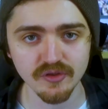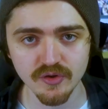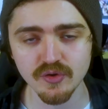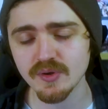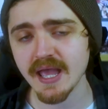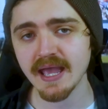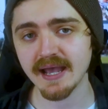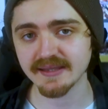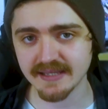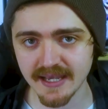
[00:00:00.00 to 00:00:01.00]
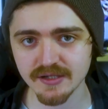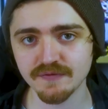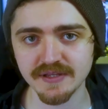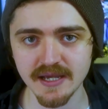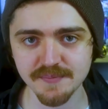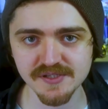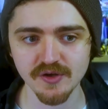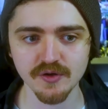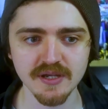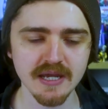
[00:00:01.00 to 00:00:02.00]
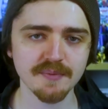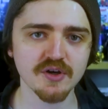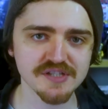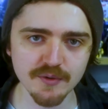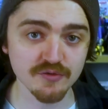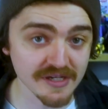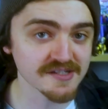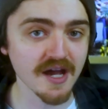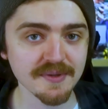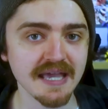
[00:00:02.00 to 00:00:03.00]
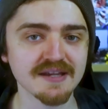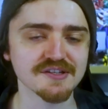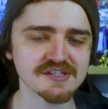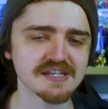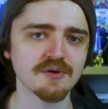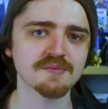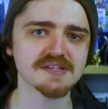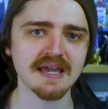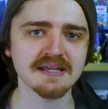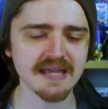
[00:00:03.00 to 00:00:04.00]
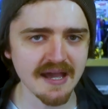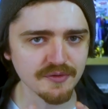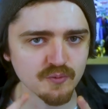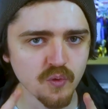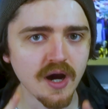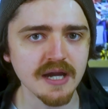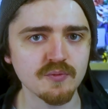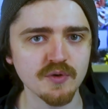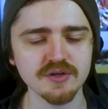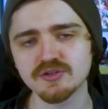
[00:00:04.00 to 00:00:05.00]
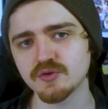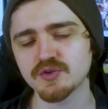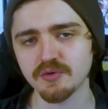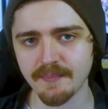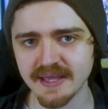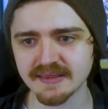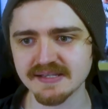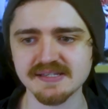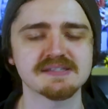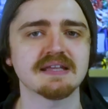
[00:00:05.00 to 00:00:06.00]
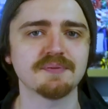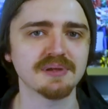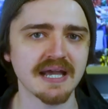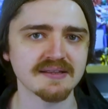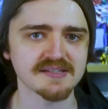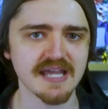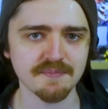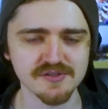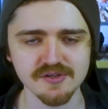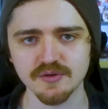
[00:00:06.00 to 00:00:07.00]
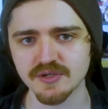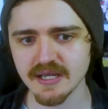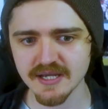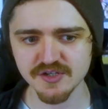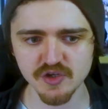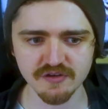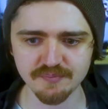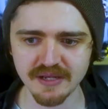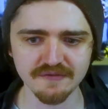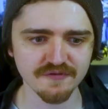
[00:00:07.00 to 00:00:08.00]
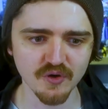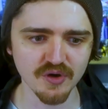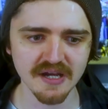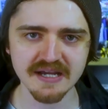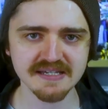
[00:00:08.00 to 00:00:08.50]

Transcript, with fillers: to do at the end of the episode, because it would risk Armageddon. Do you see what I'm saying? Now, what I would do to amend this is that the plan this episode should have been for